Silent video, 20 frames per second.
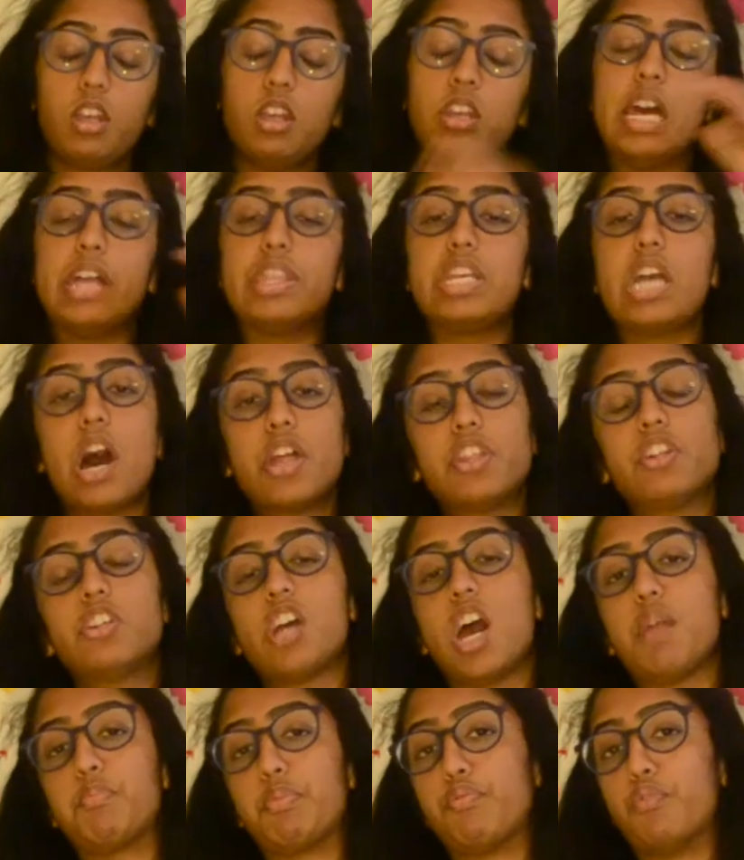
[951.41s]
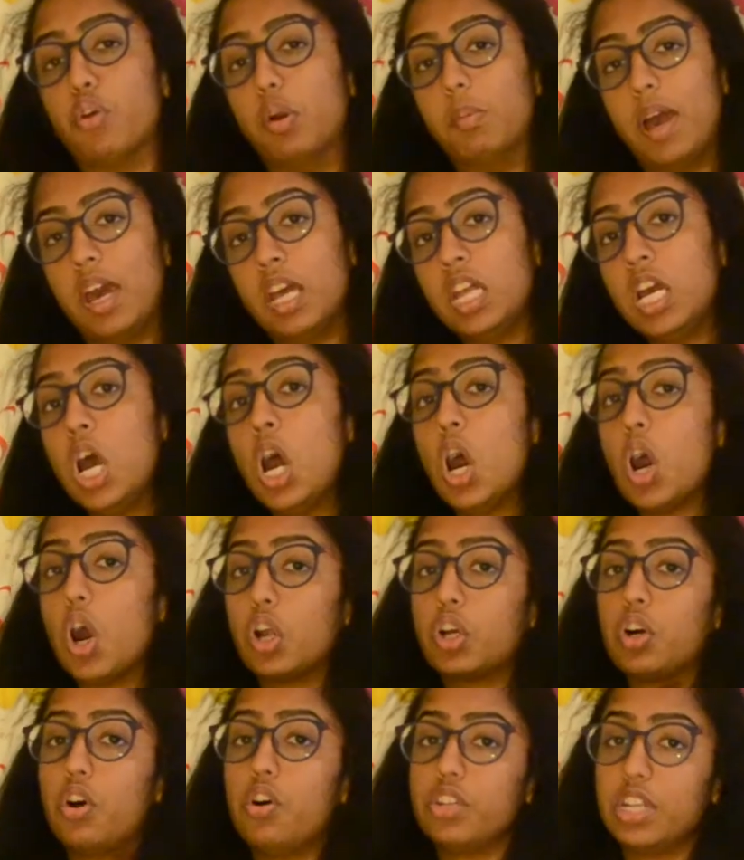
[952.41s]
Now, the other type of format are
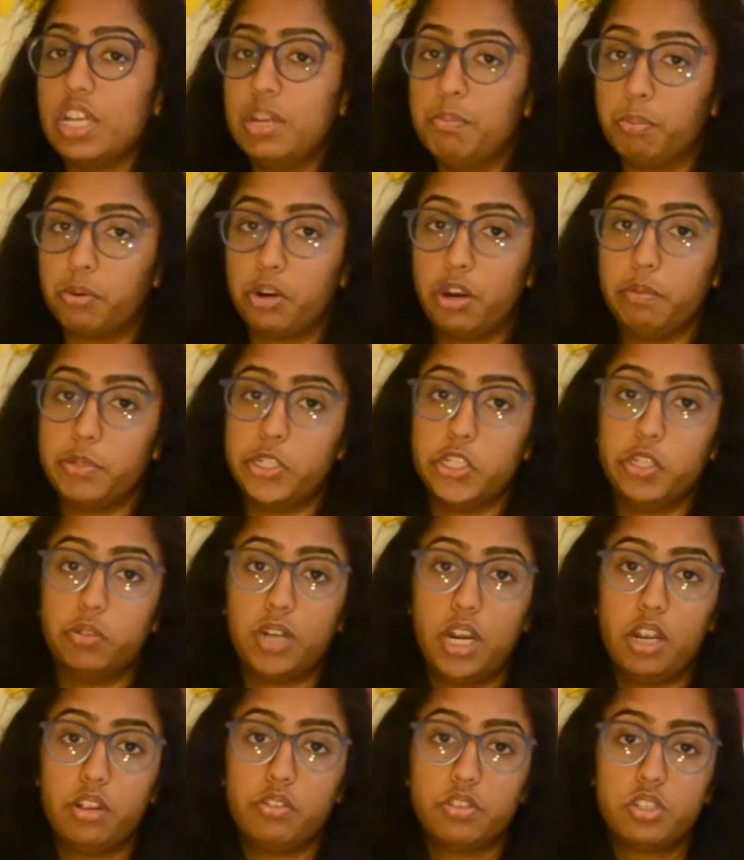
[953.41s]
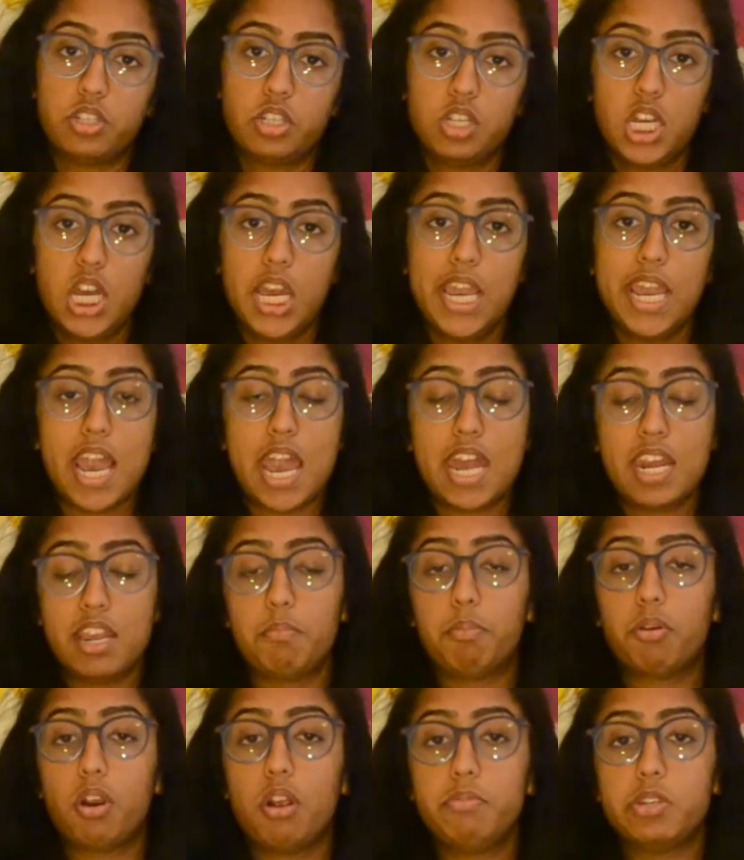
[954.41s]
called impromptu rounds. In
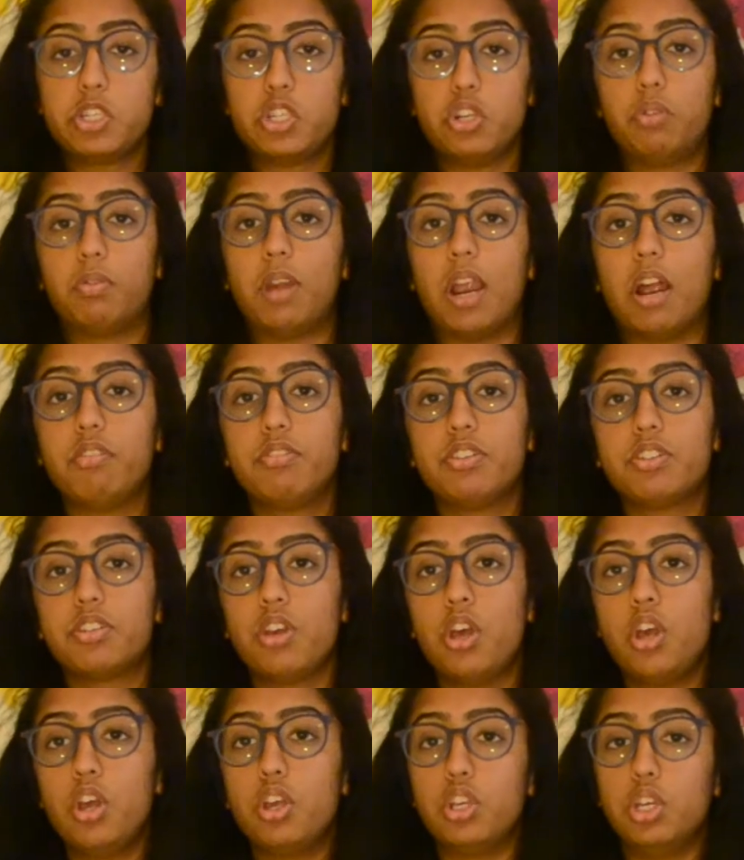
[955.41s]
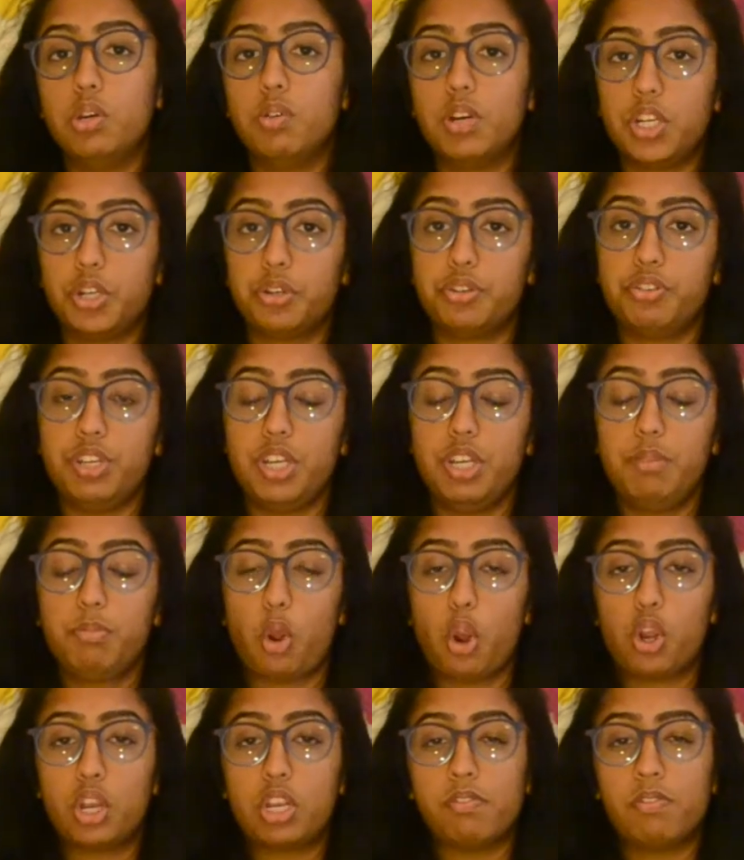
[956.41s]
impromptu rounds, you and your team
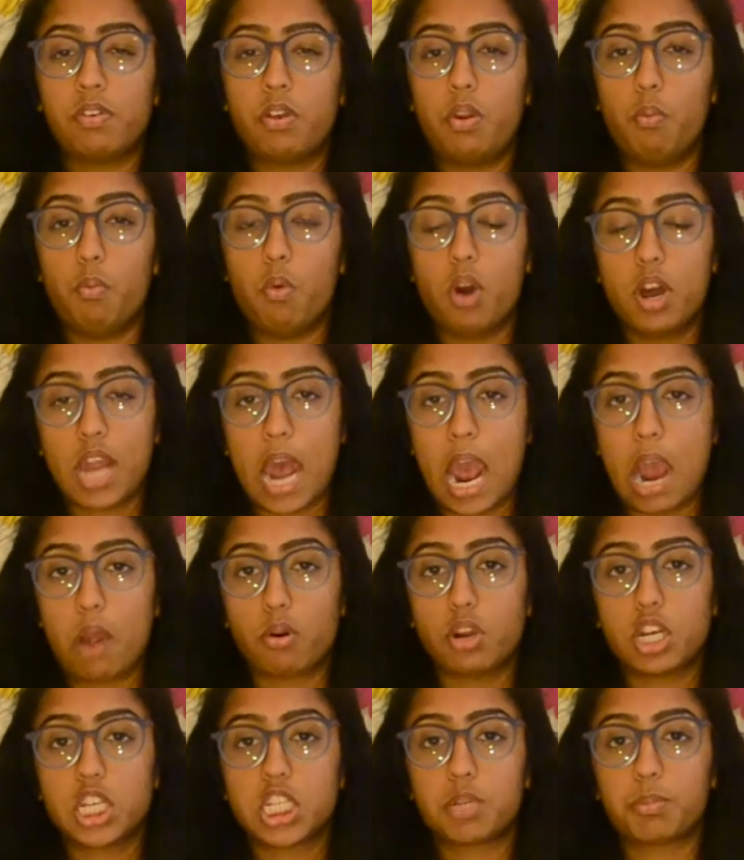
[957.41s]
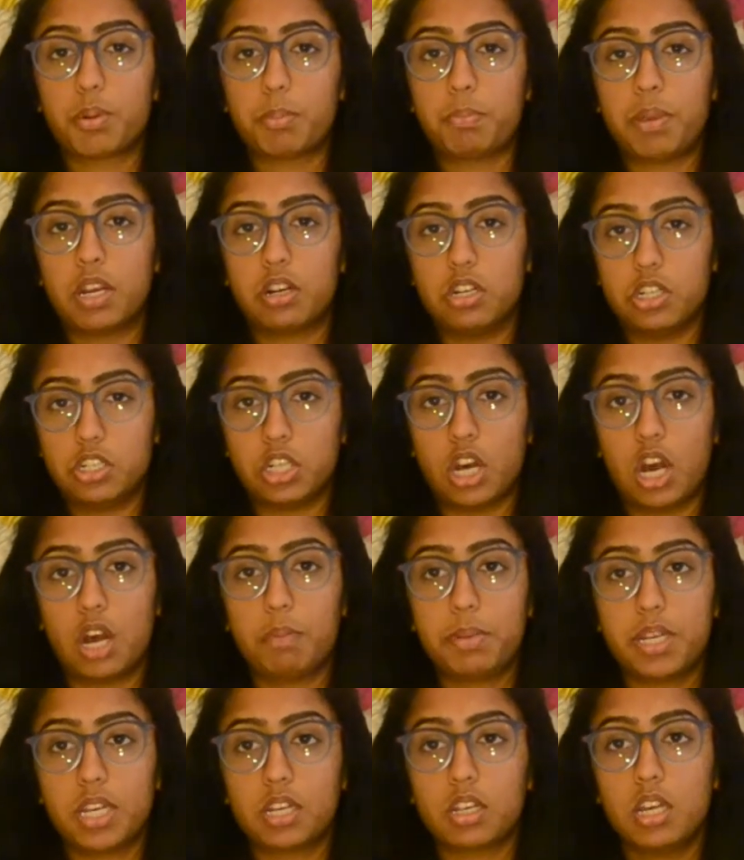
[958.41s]
are given 1 hour to prepare a
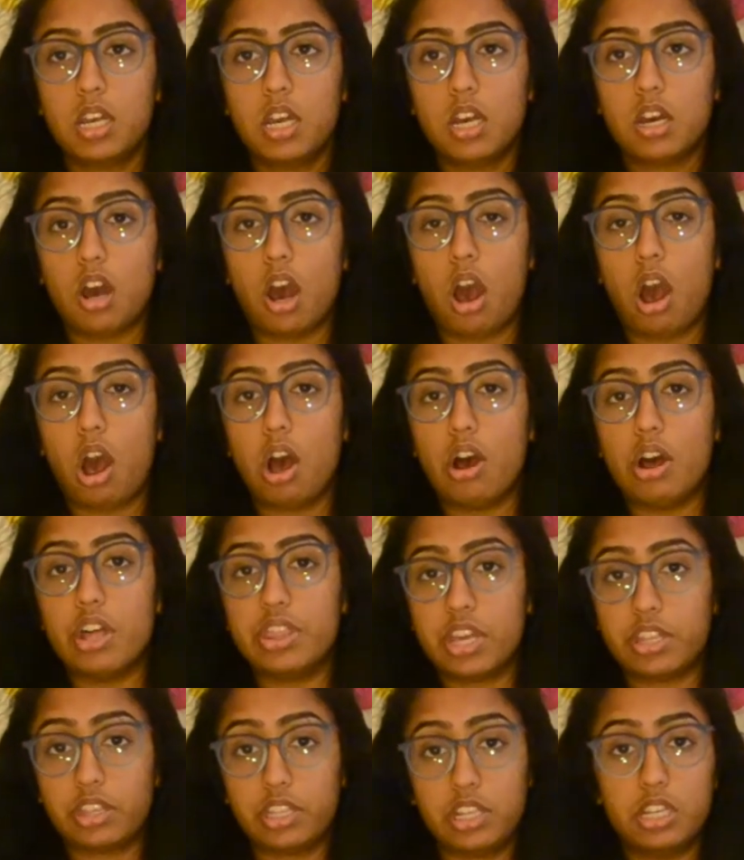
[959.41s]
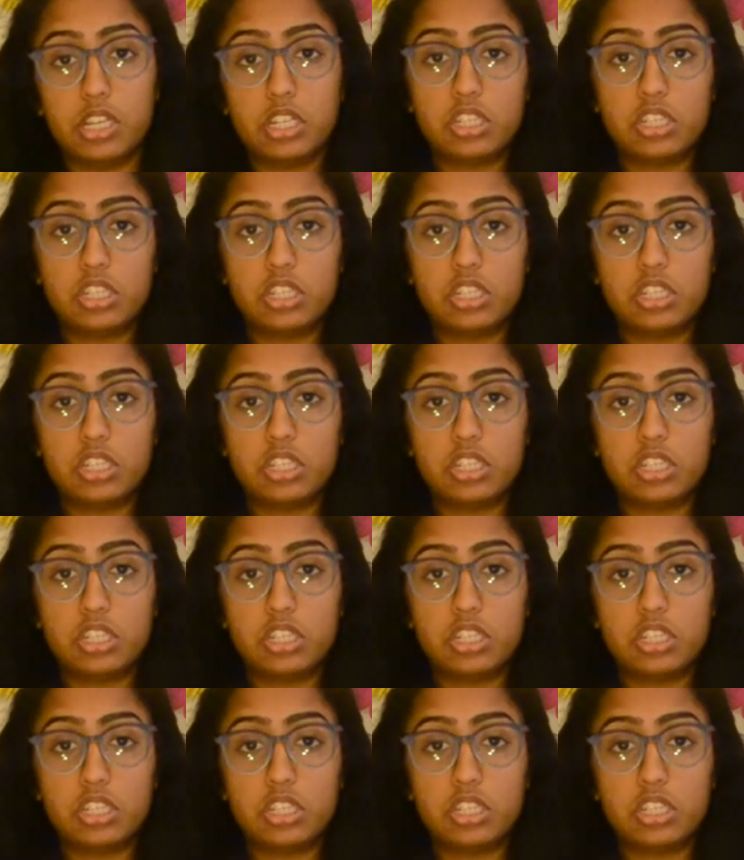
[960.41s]
topic that the